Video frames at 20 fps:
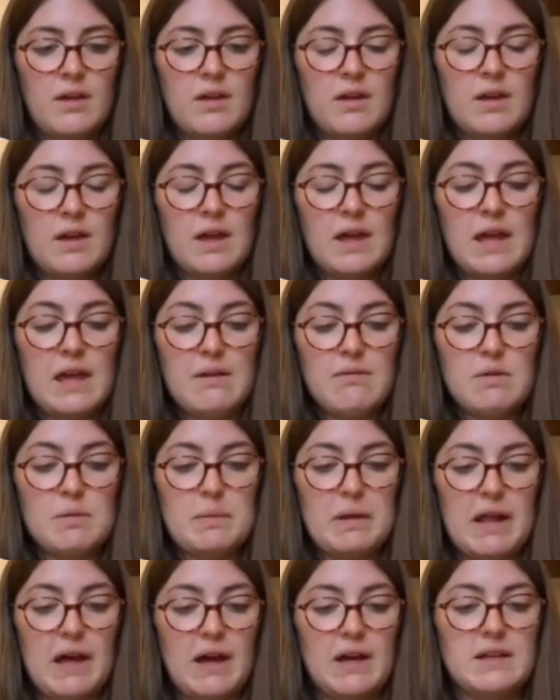He
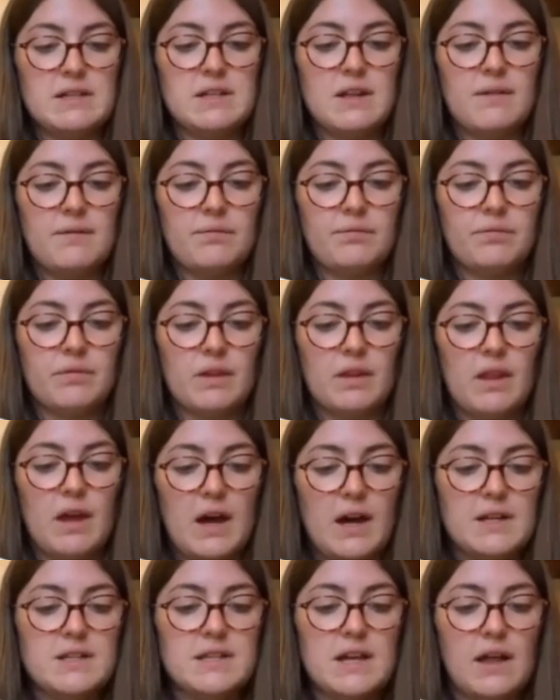replied,
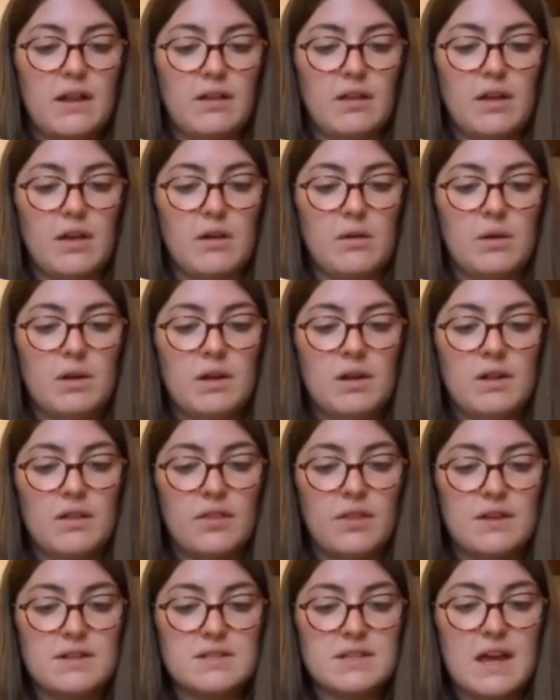"I tell you
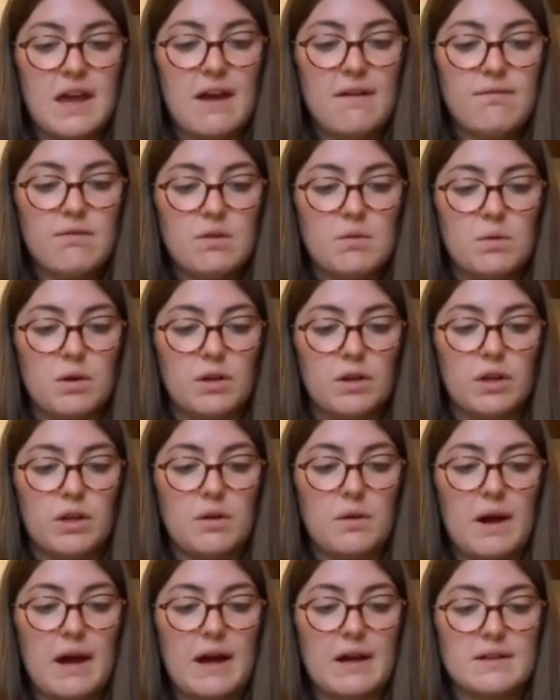that to everyone
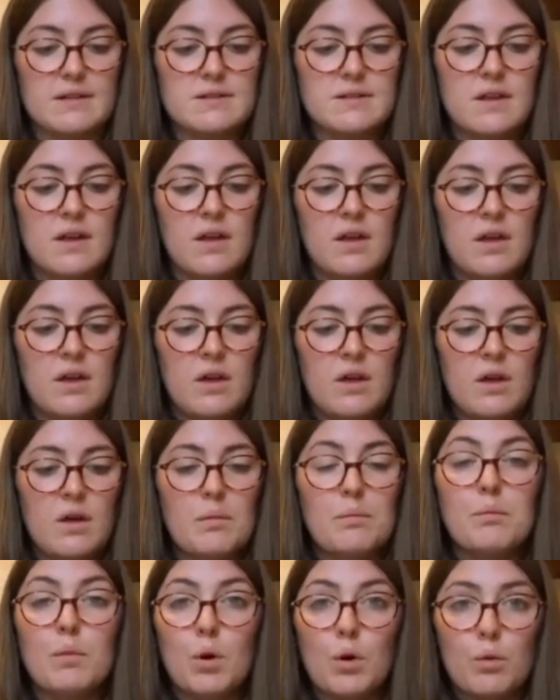who has,
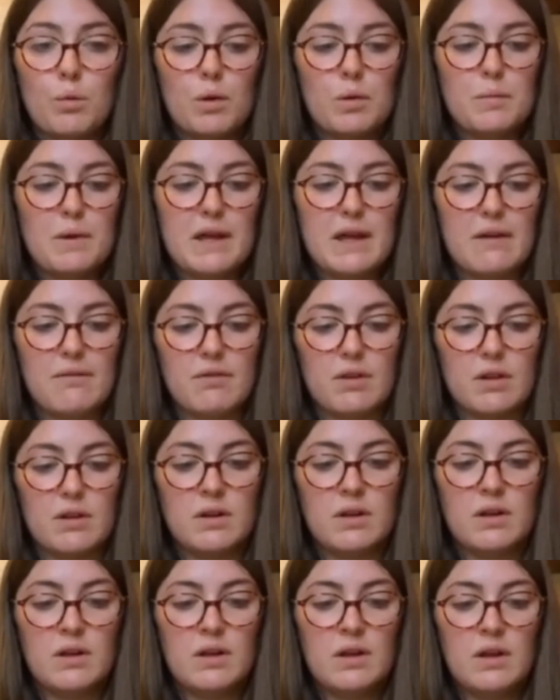more will be
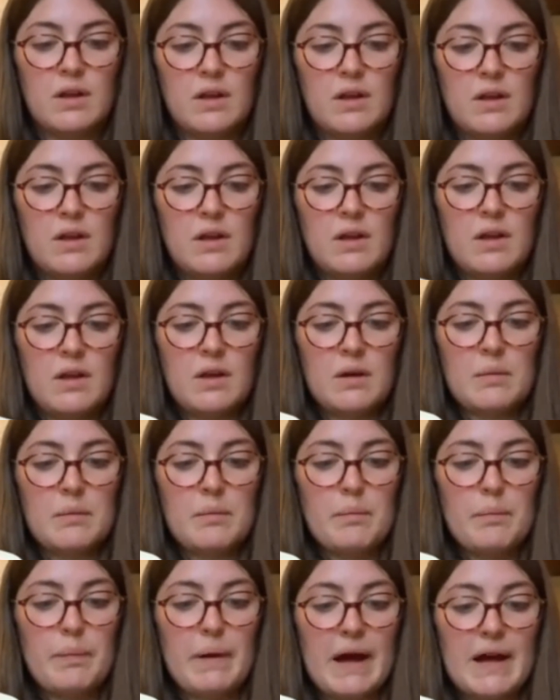given.
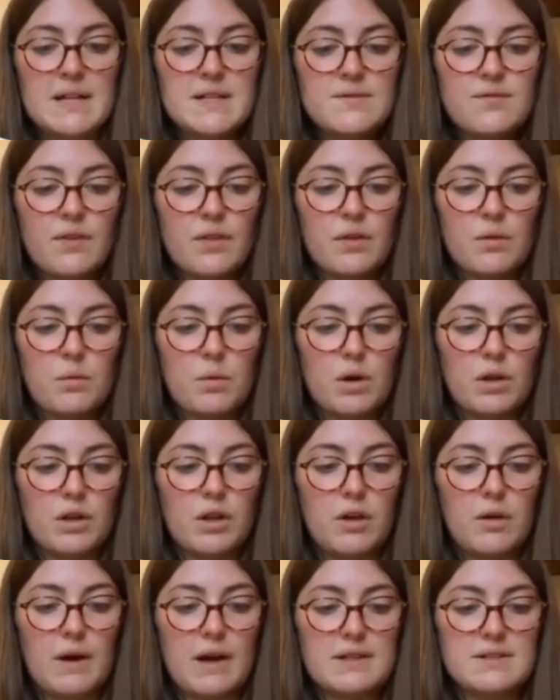But as for the one
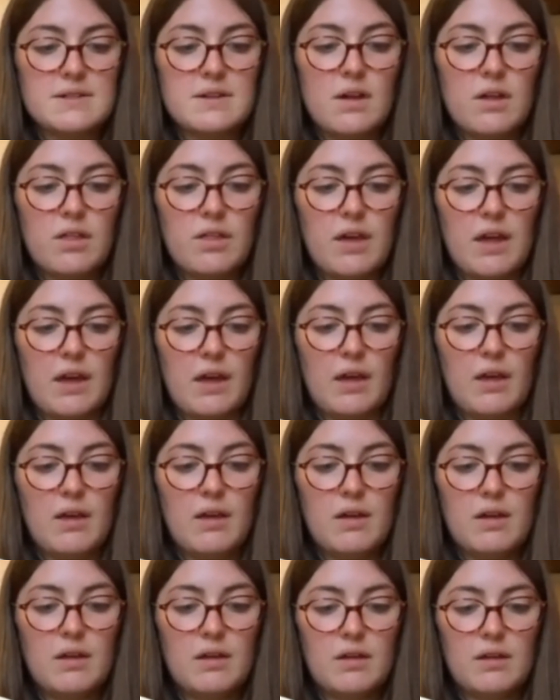who has nothing,
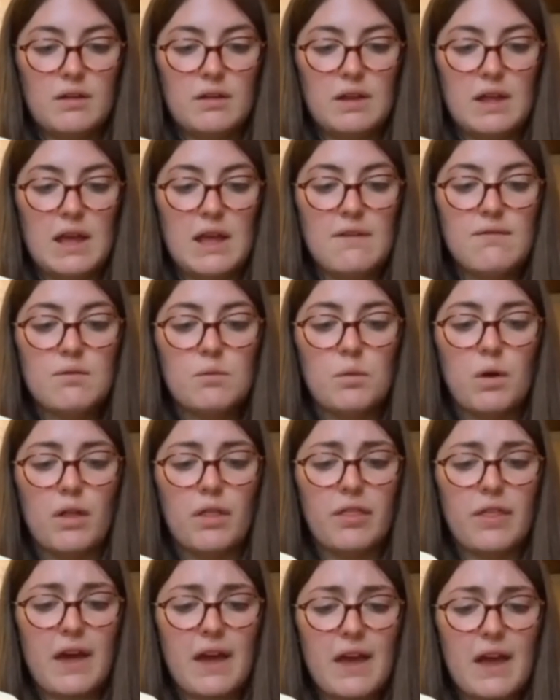even what
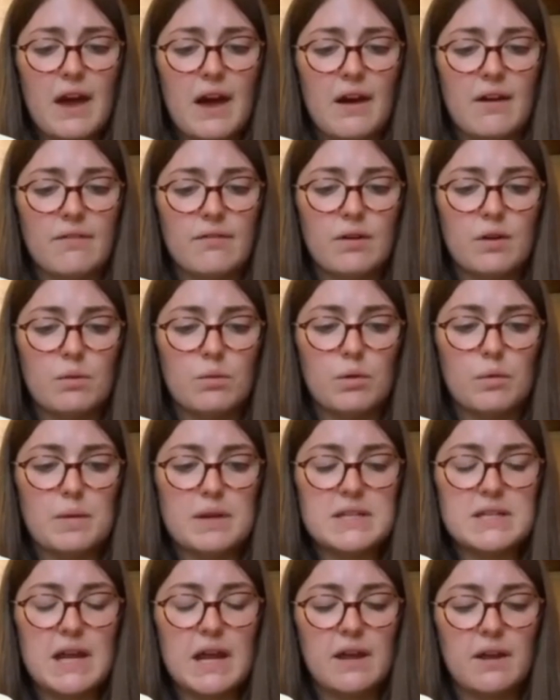they have will be
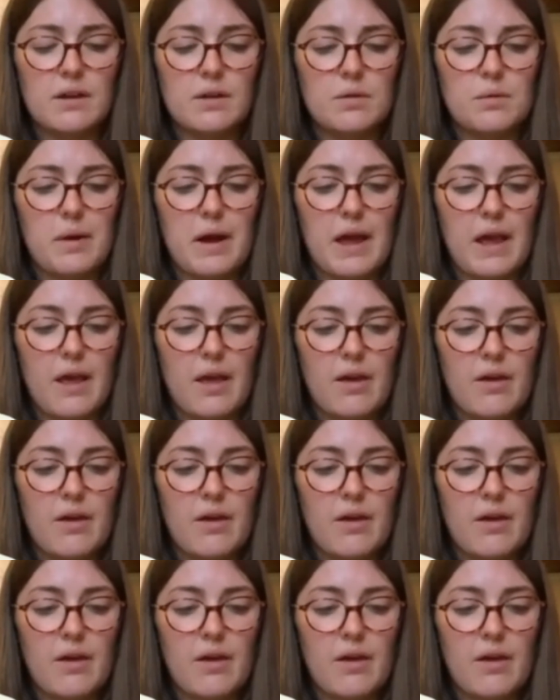taken away.